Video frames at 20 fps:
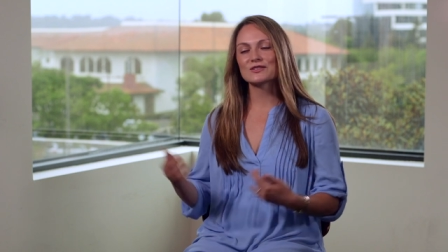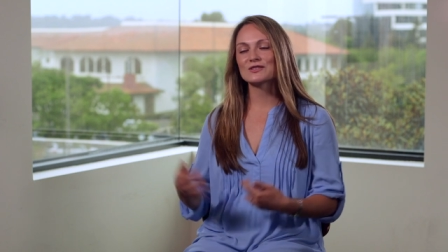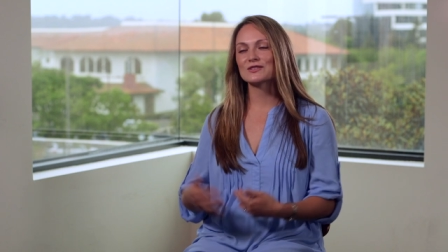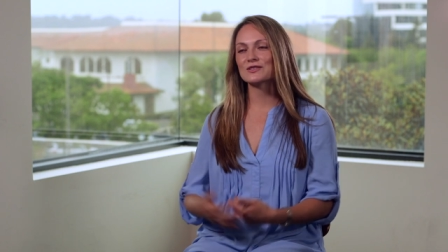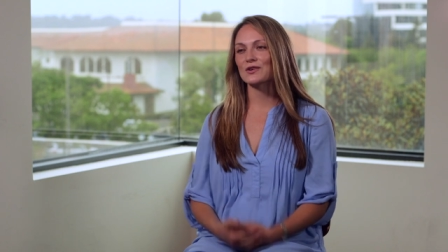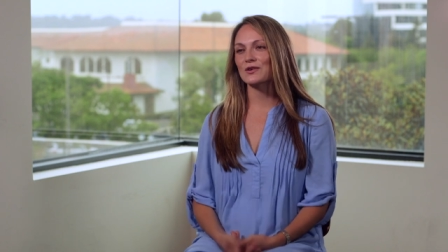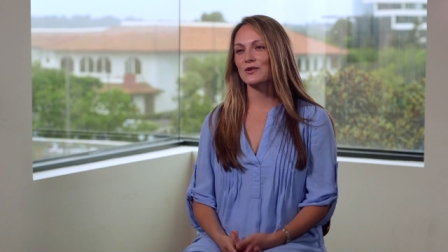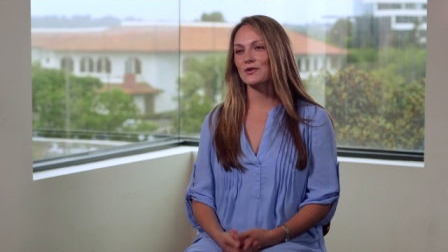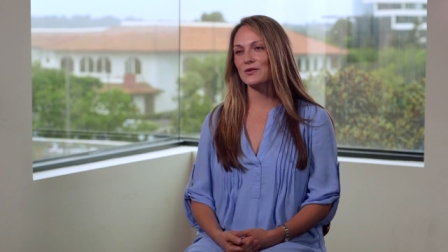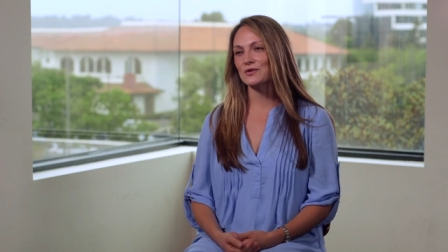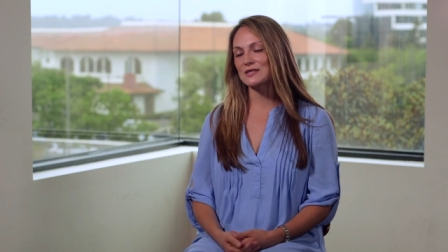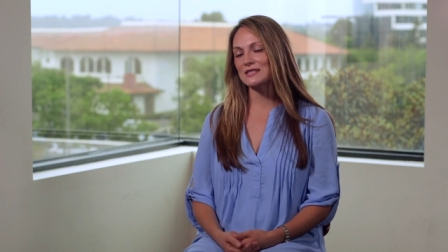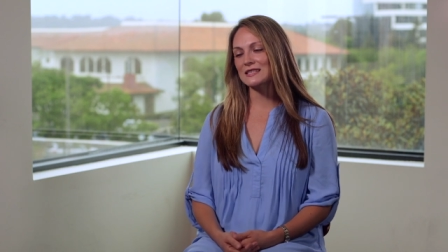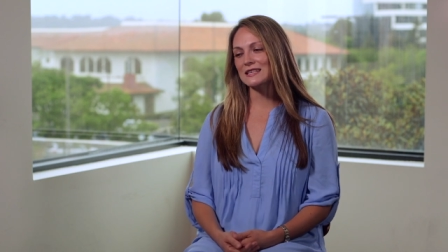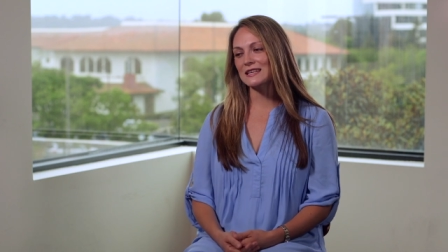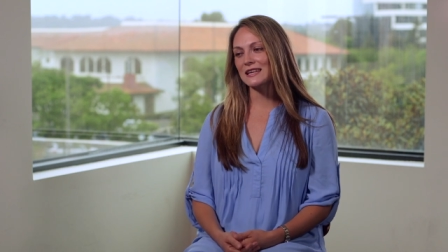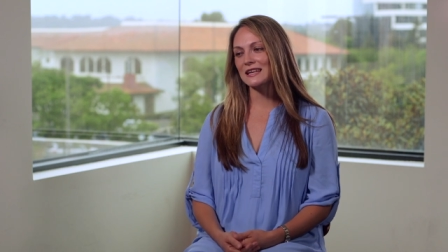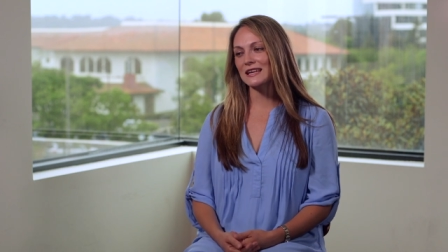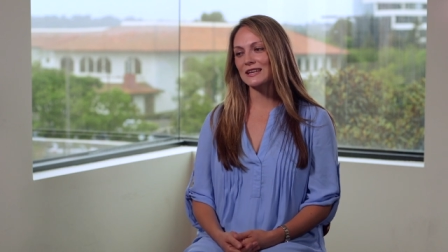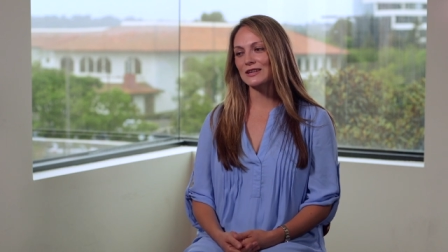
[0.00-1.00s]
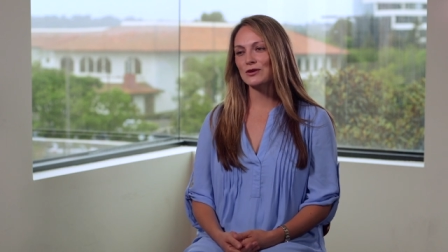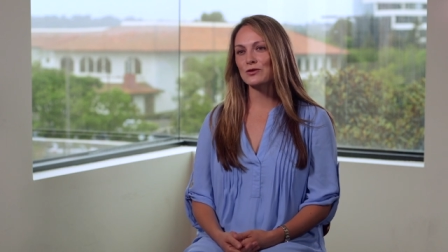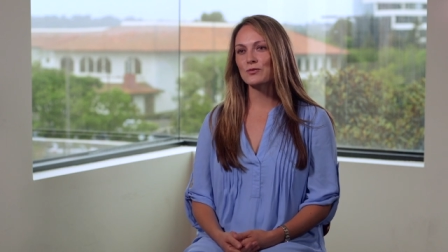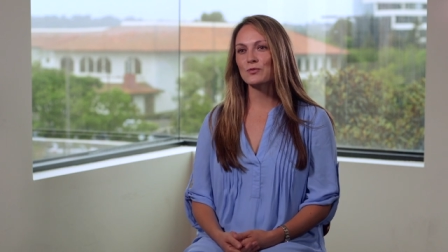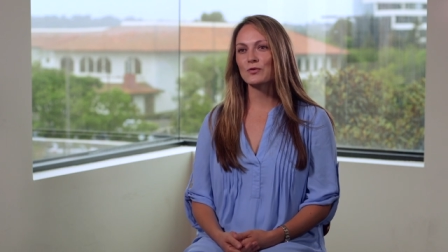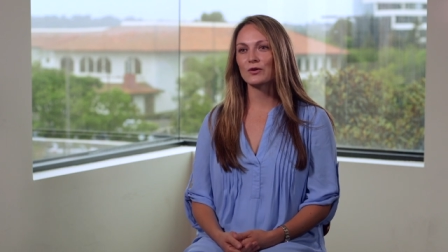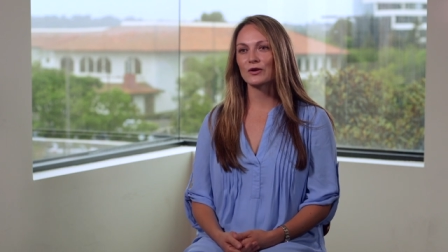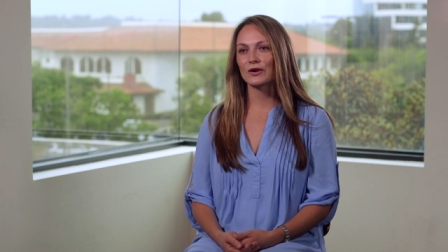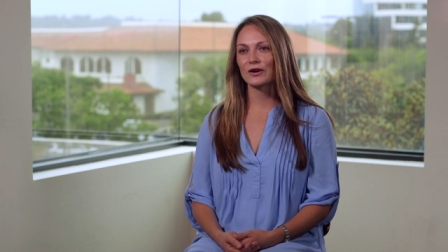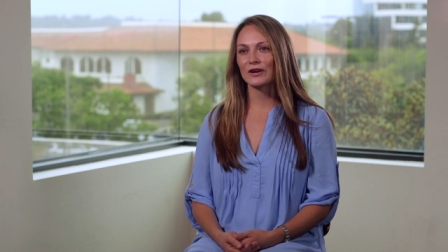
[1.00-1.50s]
So seeing a
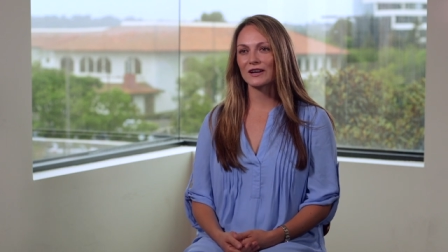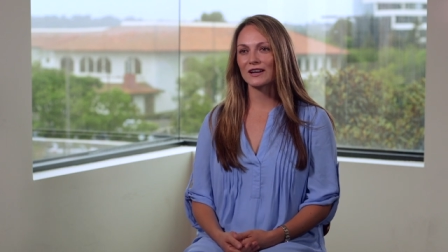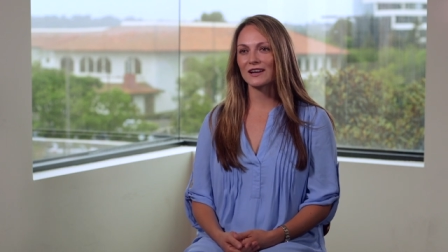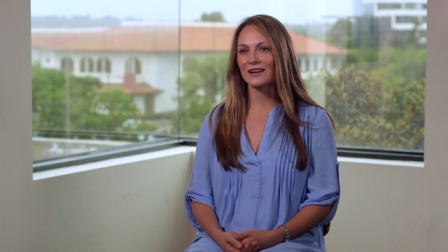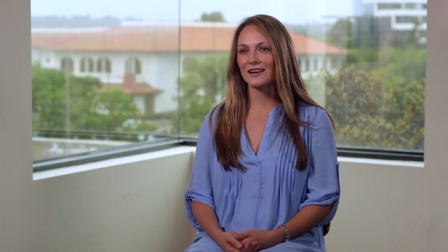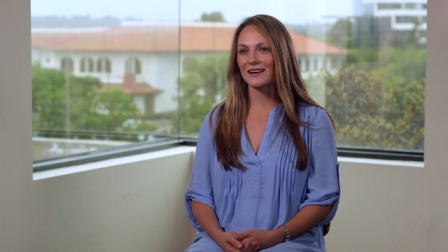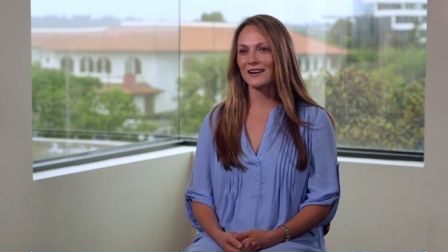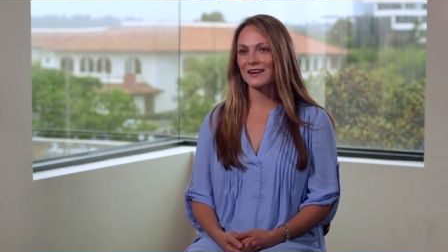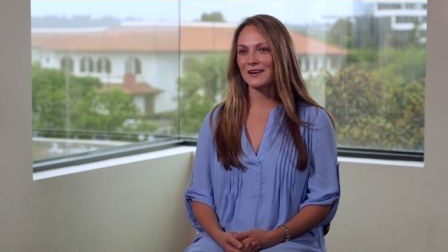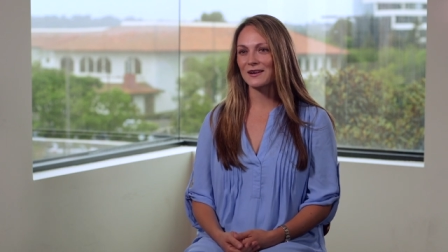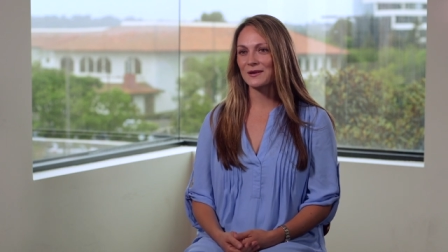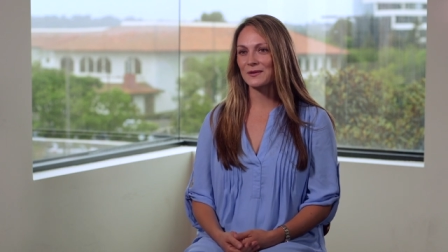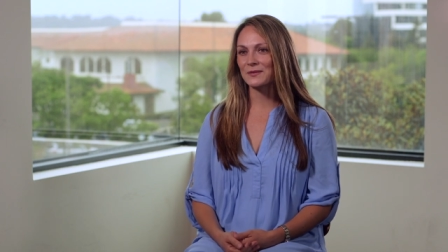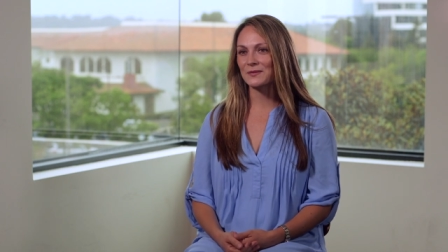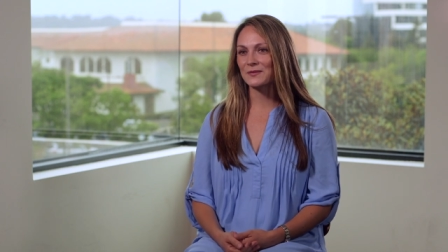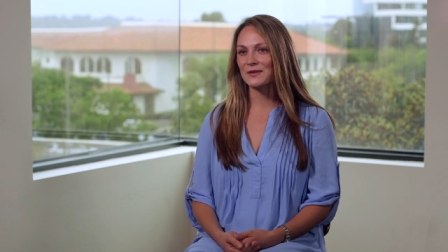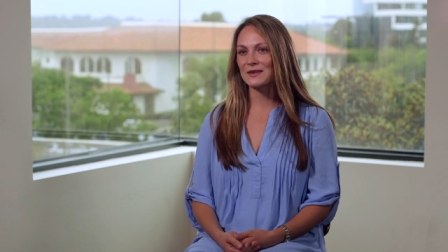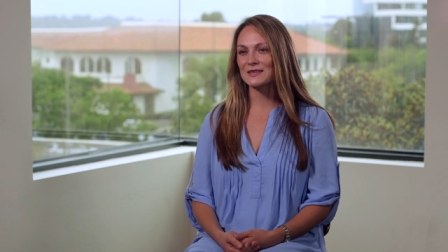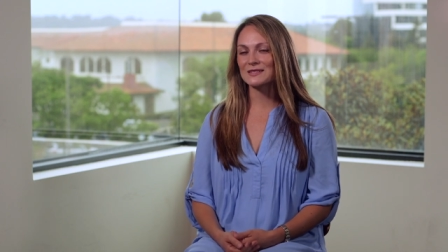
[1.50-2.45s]
newborn um,